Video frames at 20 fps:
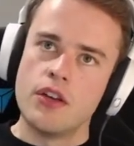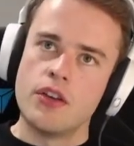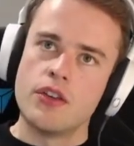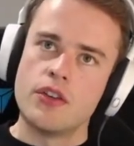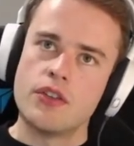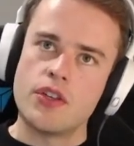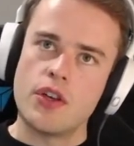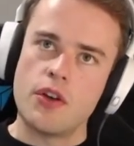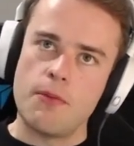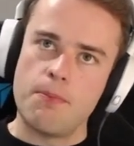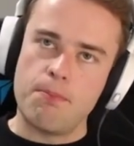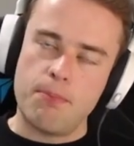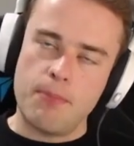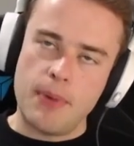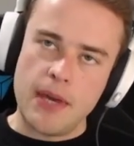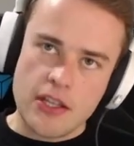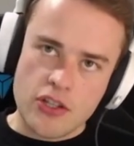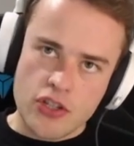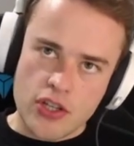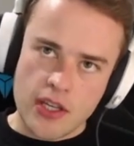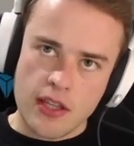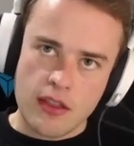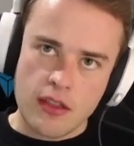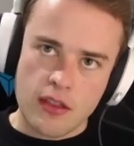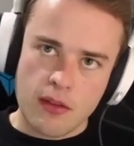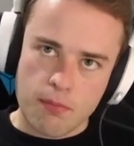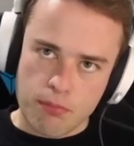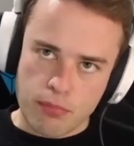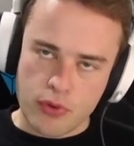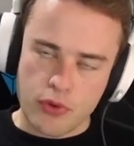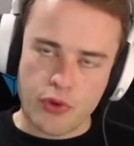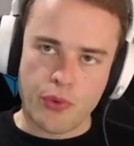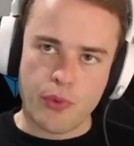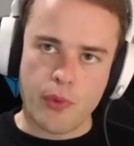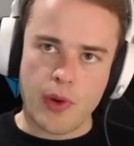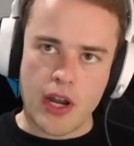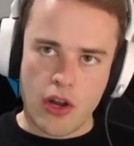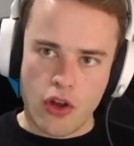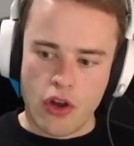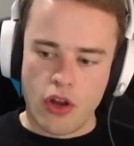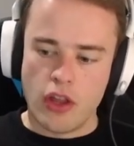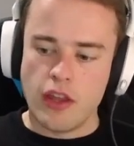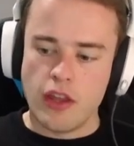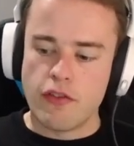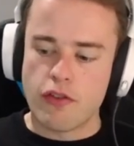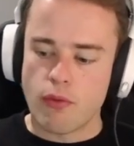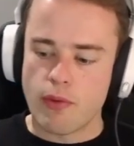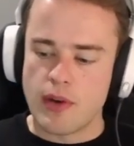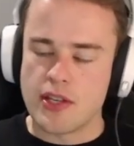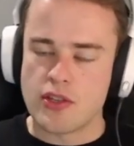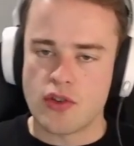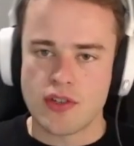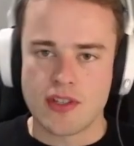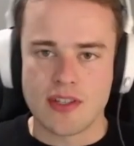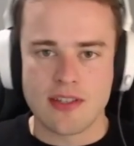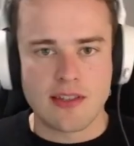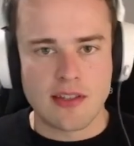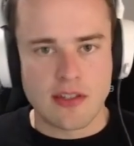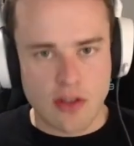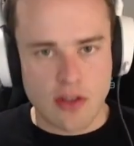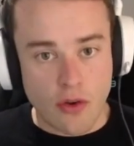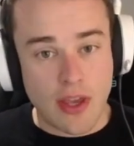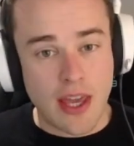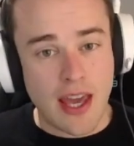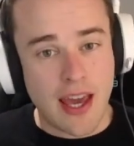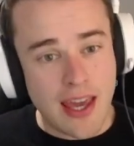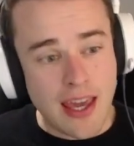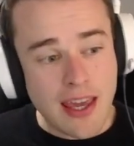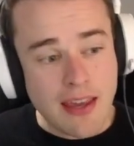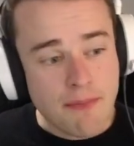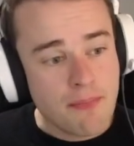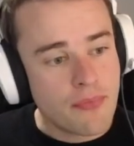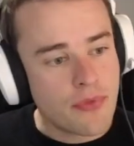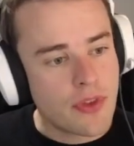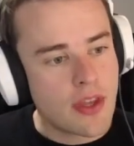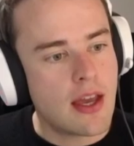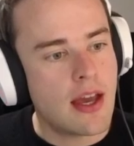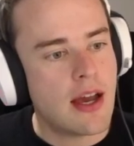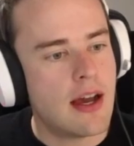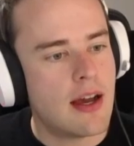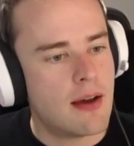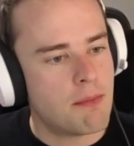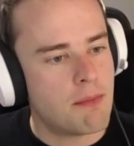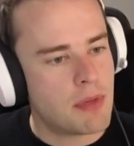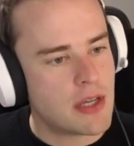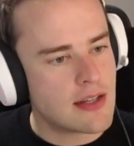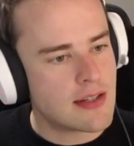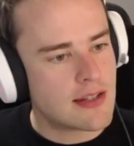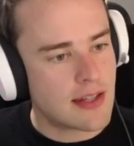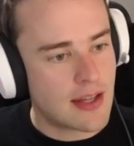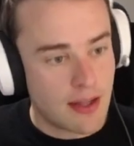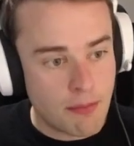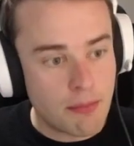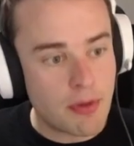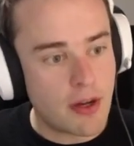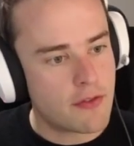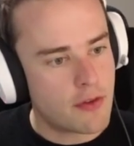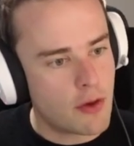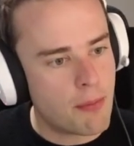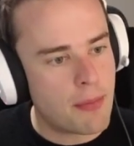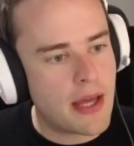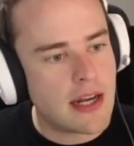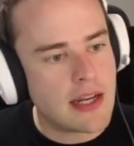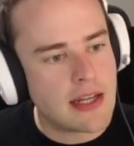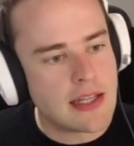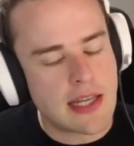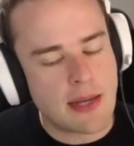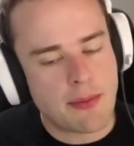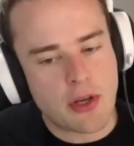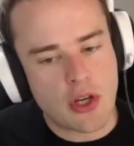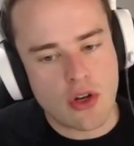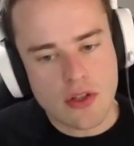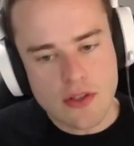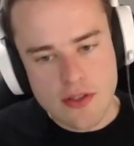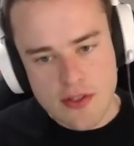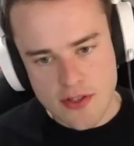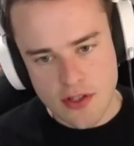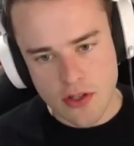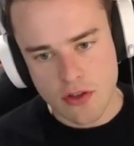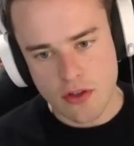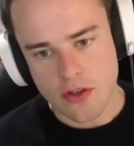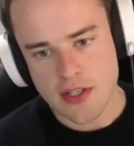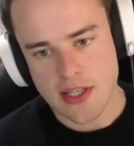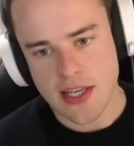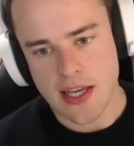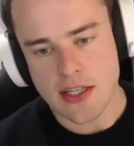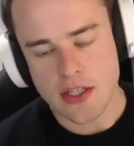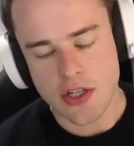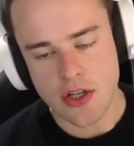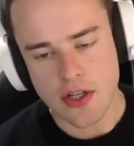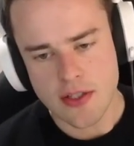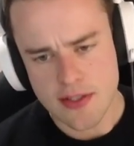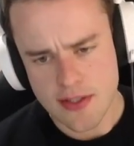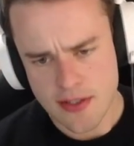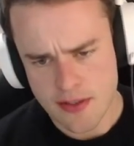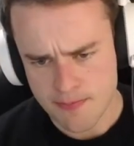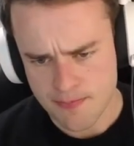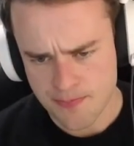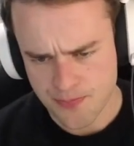So pitching the blue one early for resources is okay, because it can buff your Bounding Demigons on those key turns.